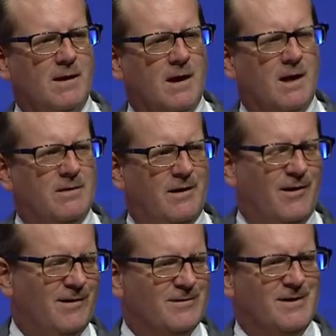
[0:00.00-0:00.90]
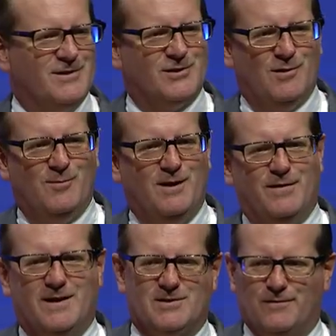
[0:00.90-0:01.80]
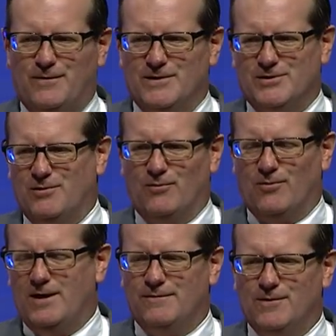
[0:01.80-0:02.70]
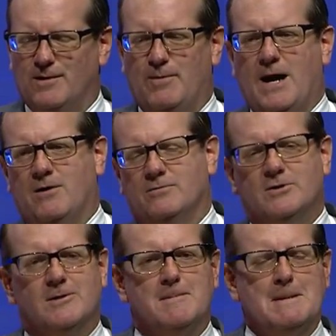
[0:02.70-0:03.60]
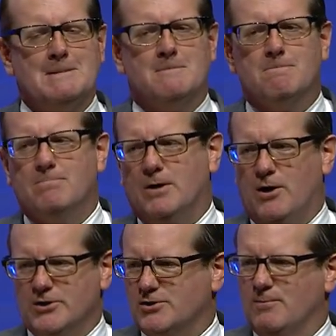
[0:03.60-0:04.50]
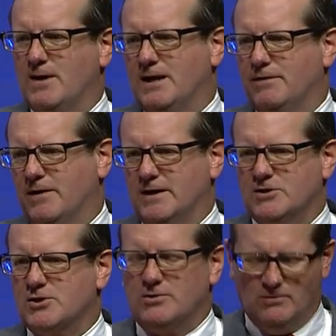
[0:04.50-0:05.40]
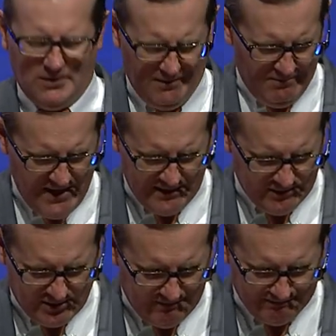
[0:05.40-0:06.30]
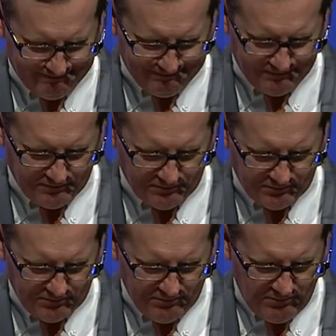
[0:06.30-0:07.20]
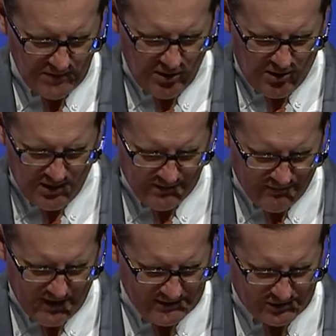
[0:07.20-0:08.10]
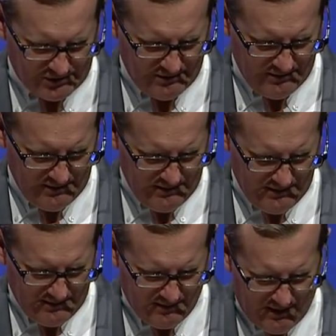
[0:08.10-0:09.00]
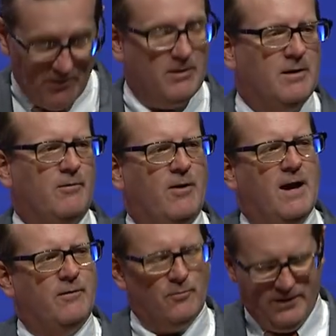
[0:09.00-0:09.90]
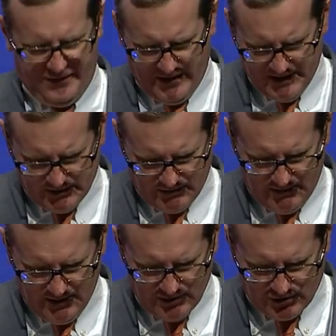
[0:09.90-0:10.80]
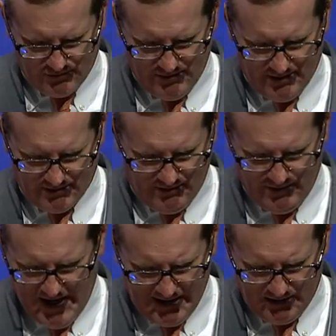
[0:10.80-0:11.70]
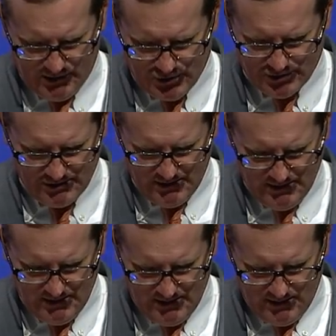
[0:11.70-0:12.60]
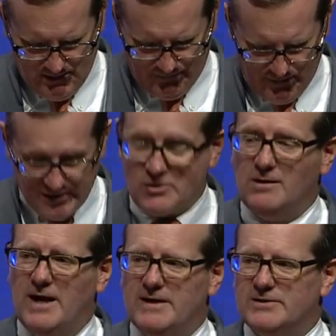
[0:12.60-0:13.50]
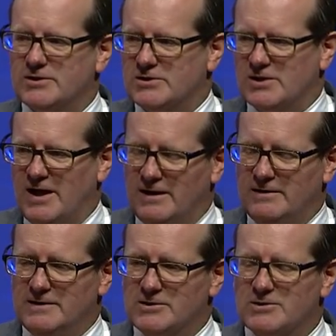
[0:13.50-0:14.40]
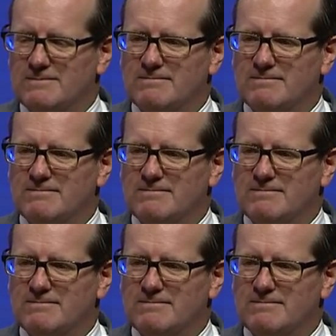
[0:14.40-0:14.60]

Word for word: and there are so many things to feel so grateful about, but also many things to lament. All of us carry around with us the historical baggage of racialized societies.